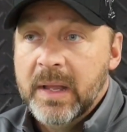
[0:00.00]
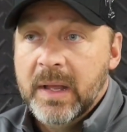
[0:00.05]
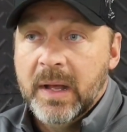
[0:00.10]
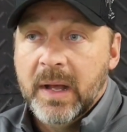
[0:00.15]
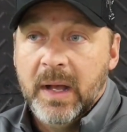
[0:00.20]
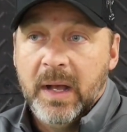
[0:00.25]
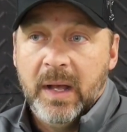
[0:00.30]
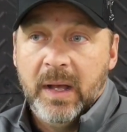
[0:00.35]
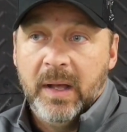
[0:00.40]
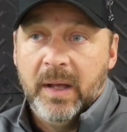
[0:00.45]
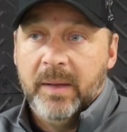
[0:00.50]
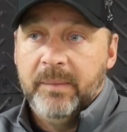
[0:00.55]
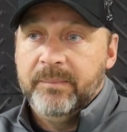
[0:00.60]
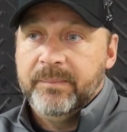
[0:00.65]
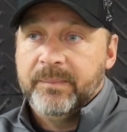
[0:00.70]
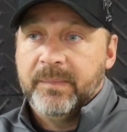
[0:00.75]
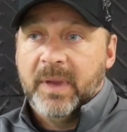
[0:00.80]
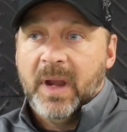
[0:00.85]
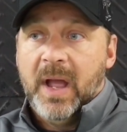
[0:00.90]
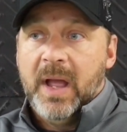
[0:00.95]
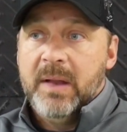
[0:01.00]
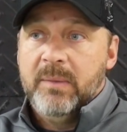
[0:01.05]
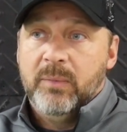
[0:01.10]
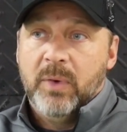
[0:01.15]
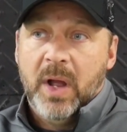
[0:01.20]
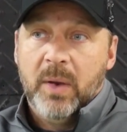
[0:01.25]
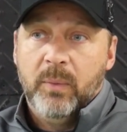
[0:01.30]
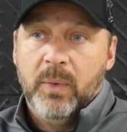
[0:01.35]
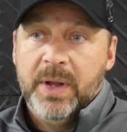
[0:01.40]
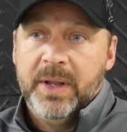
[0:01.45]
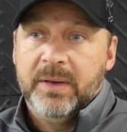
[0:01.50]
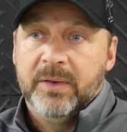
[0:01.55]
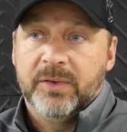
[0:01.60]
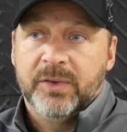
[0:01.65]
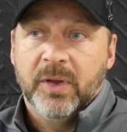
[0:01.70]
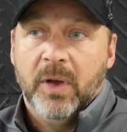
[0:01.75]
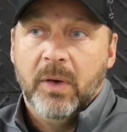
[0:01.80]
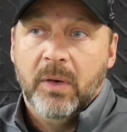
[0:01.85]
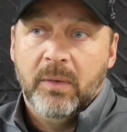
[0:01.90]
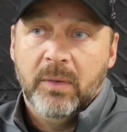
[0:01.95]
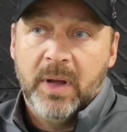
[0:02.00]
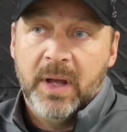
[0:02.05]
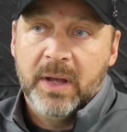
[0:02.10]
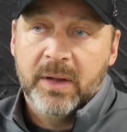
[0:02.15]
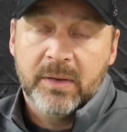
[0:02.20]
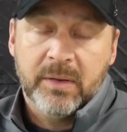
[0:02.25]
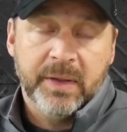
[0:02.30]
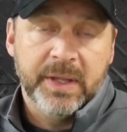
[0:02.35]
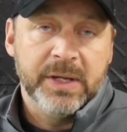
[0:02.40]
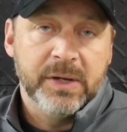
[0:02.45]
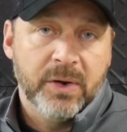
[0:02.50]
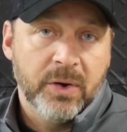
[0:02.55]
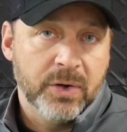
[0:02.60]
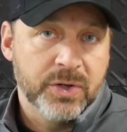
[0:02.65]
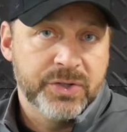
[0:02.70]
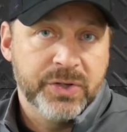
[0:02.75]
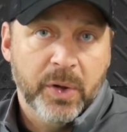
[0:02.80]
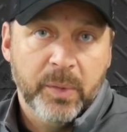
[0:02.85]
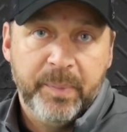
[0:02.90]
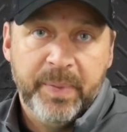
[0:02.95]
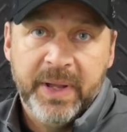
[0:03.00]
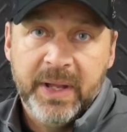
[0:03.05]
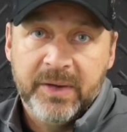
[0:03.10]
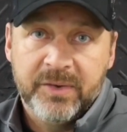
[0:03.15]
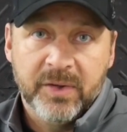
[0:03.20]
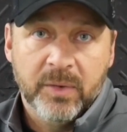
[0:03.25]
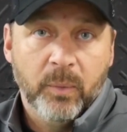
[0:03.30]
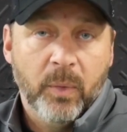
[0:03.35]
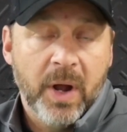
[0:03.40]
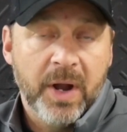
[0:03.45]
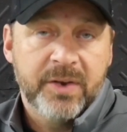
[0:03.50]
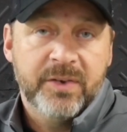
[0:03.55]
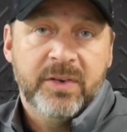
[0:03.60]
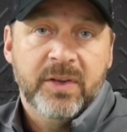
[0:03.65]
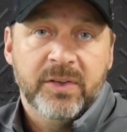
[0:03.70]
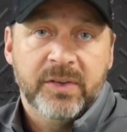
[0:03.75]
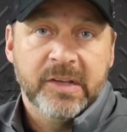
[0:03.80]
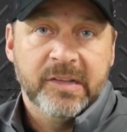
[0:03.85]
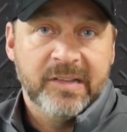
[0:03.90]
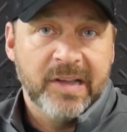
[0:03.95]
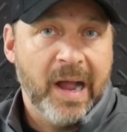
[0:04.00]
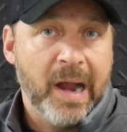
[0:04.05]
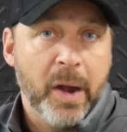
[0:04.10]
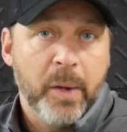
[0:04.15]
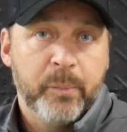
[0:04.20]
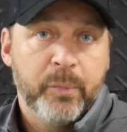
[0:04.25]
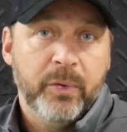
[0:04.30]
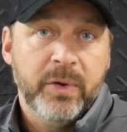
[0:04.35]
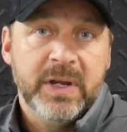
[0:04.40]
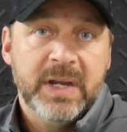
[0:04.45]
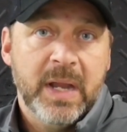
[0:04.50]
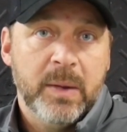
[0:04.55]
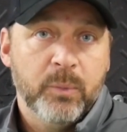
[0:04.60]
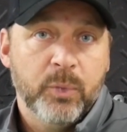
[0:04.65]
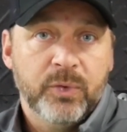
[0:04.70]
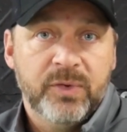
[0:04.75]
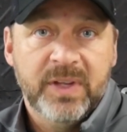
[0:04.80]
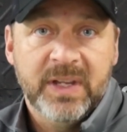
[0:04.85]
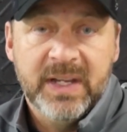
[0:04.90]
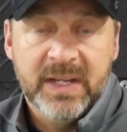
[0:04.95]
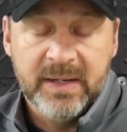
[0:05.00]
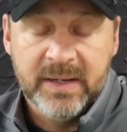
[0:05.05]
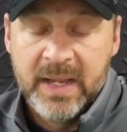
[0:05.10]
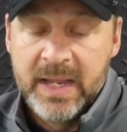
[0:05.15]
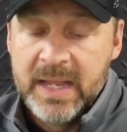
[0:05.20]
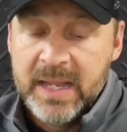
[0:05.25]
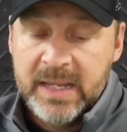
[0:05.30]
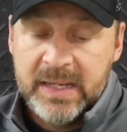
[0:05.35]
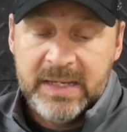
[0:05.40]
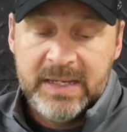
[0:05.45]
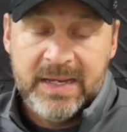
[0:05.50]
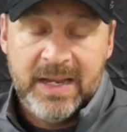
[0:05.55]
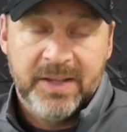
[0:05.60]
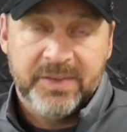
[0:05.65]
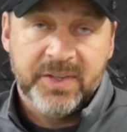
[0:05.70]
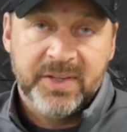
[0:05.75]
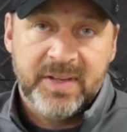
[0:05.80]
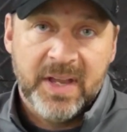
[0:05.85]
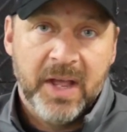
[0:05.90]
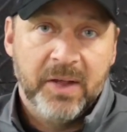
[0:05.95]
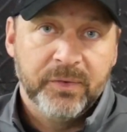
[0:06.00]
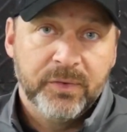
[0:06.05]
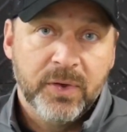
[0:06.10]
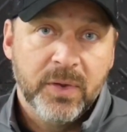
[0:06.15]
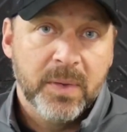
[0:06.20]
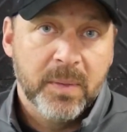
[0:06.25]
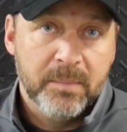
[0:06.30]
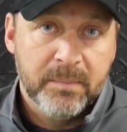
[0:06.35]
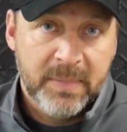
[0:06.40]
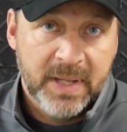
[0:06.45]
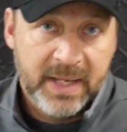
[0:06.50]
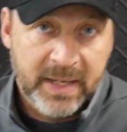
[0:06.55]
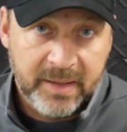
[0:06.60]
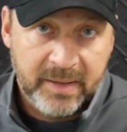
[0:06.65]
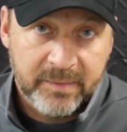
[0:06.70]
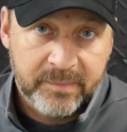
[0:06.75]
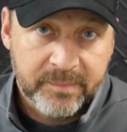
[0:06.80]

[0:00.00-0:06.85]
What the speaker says: I went and saw Clayton Kershaw pitch and watched his entire pregame routine. He has it down to the minute.